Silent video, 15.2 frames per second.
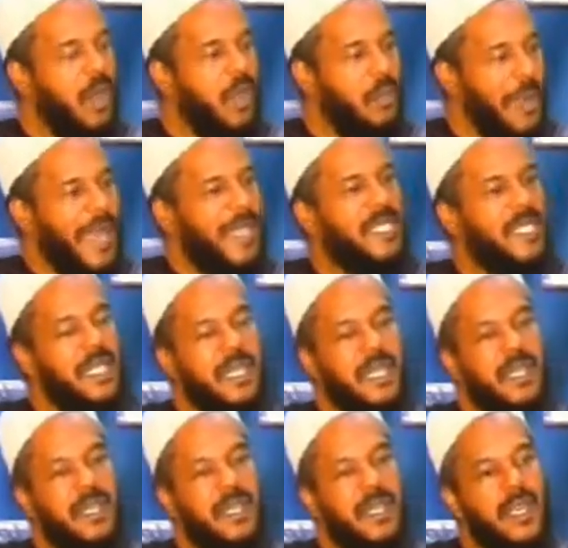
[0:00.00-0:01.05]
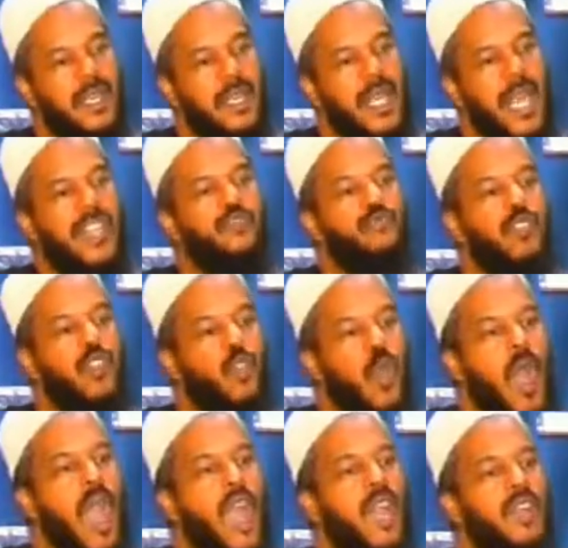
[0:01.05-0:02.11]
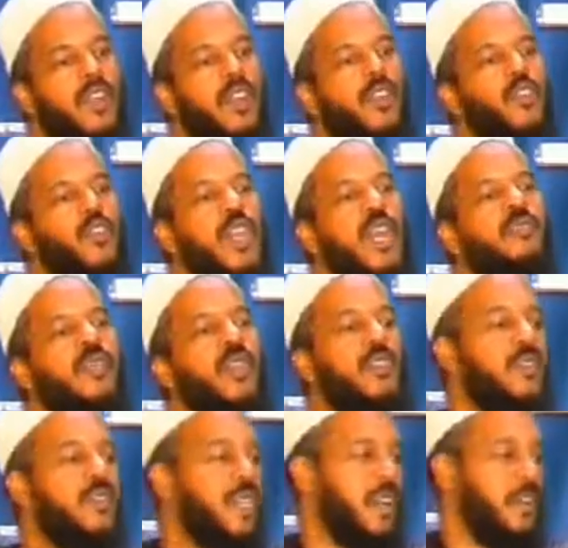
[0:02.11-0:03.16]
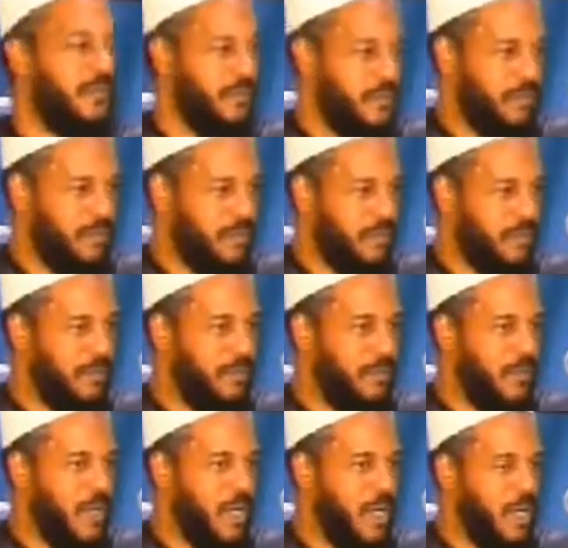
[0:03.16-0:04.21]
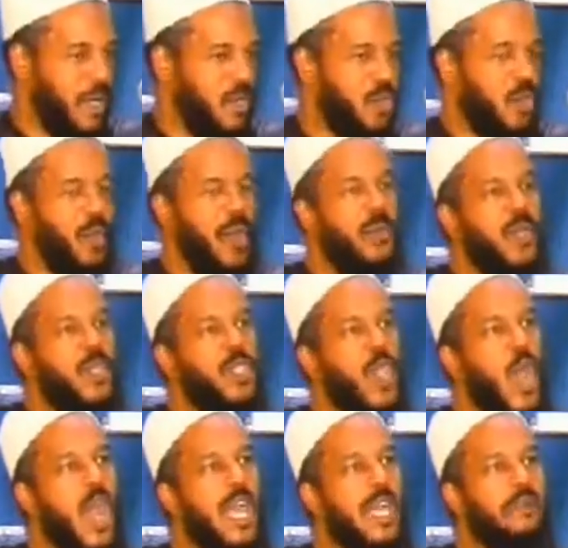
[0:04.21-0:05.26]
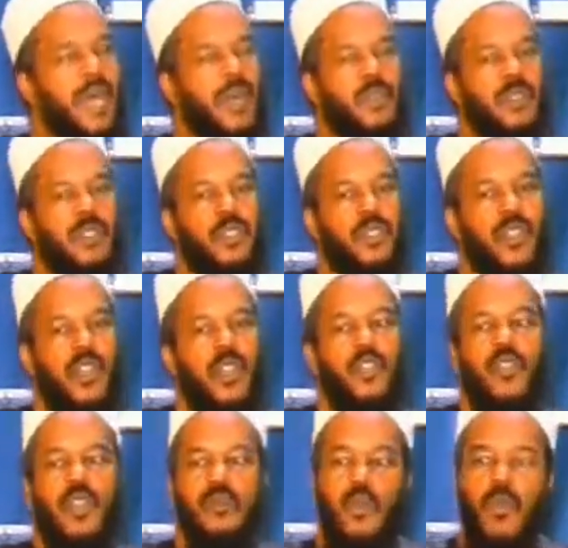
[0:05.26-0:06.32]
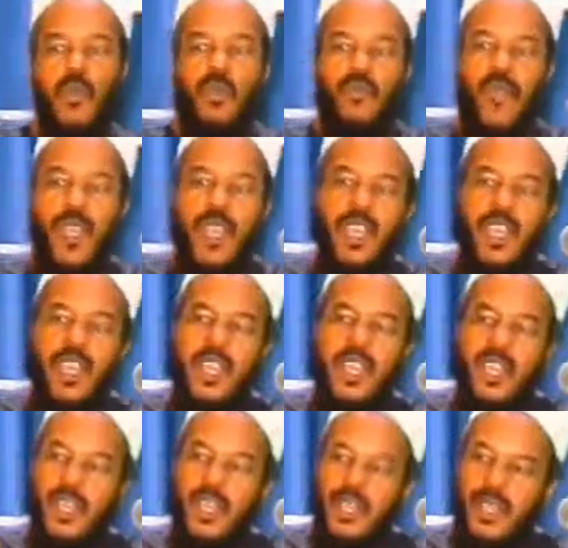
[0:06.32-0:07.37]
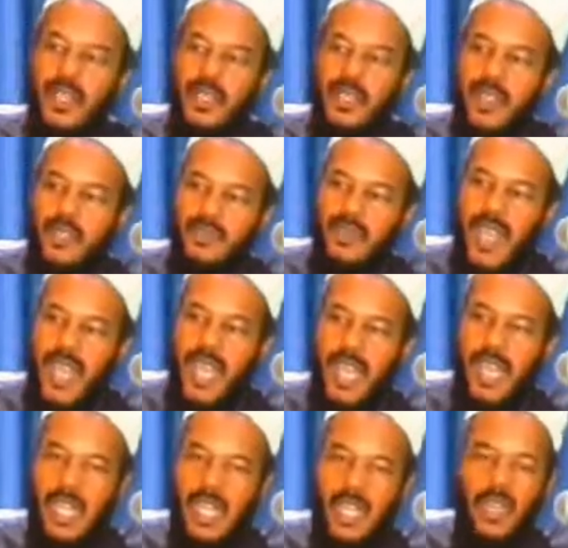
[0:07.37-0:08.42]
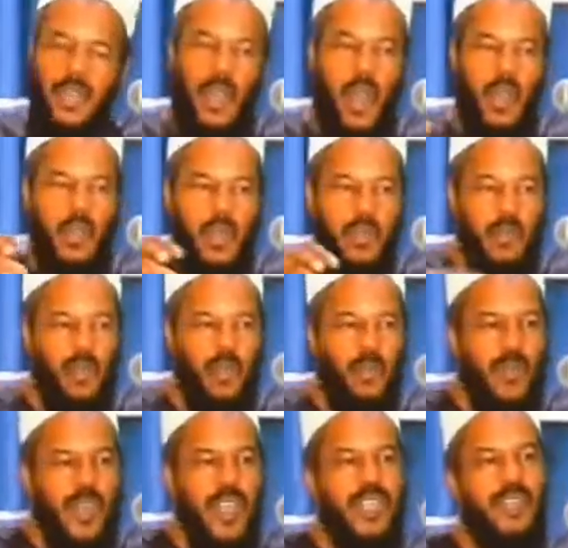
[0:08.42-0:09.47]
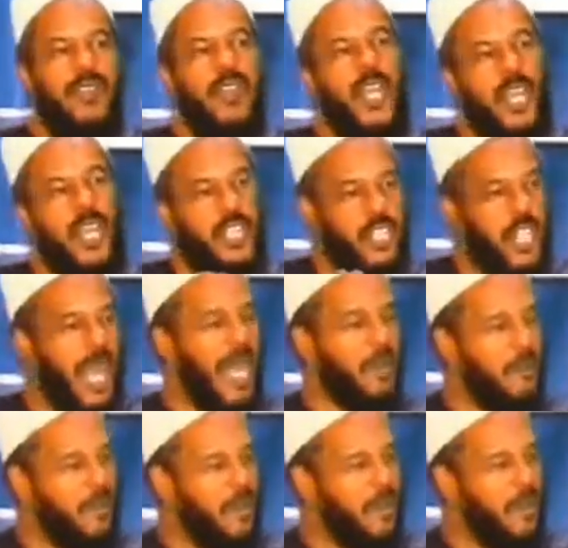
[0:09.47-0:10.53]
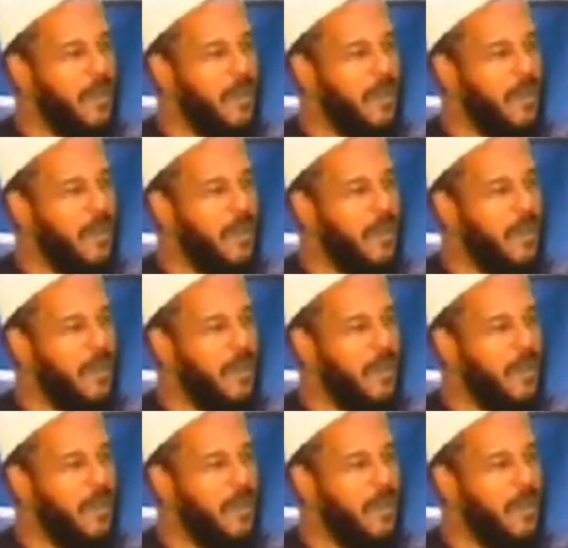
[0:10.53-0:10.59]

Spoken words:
Almighty has required her to cover herself. So when we talk about removing the veil or removing the hijab,